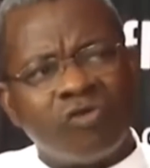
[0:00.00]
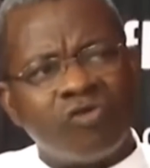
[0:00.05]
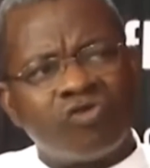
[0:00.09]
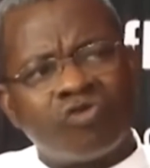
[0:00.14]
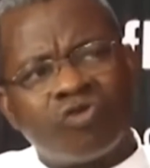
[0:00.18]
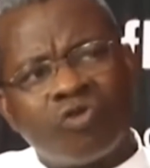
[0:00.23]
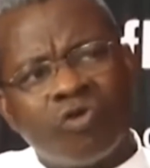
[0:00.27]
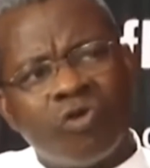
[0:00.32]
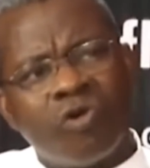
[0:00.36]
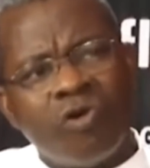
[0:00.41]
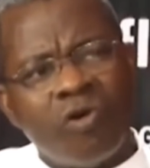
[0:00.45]

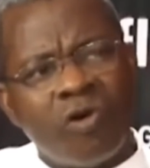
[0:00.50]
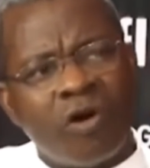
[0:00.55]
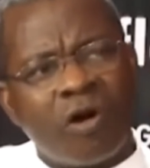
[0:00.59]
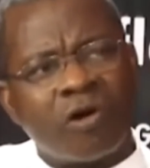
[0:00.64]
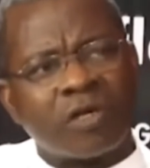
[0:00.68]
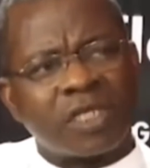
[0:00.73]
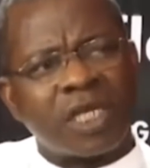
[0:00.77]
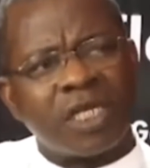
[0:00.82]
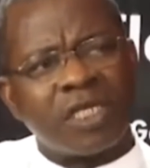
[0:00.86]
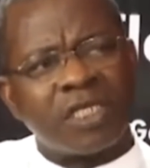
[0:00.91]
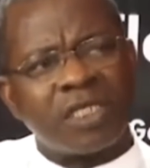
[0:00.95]
true,
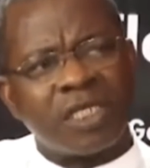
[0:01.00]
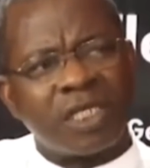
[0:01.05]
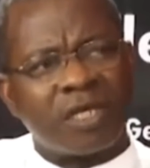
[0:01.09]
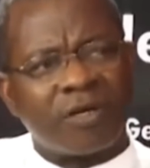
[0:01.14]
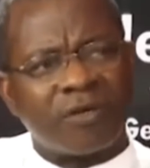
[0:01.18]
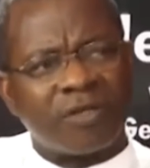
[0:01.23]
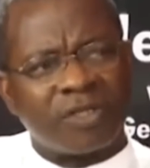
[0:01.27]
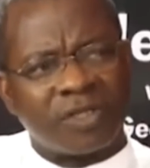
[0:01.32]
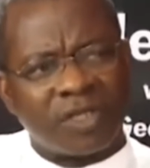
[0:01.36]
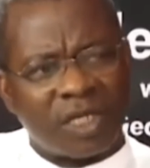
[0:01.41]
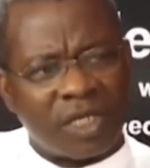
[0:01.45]
authentic
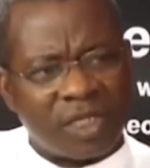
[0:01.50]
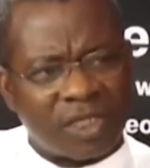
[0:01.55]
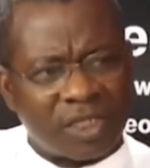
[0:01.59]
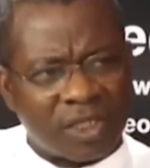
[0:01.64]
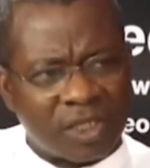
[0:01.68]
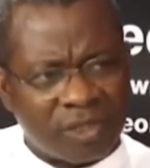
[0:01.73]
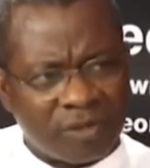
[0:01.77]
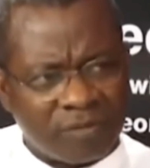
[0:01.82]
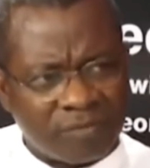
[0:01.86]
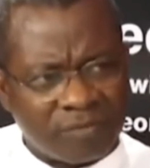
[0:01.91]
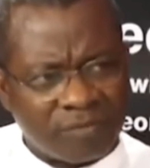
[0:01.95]

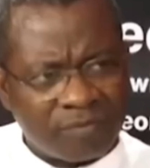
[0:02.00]
Christianity.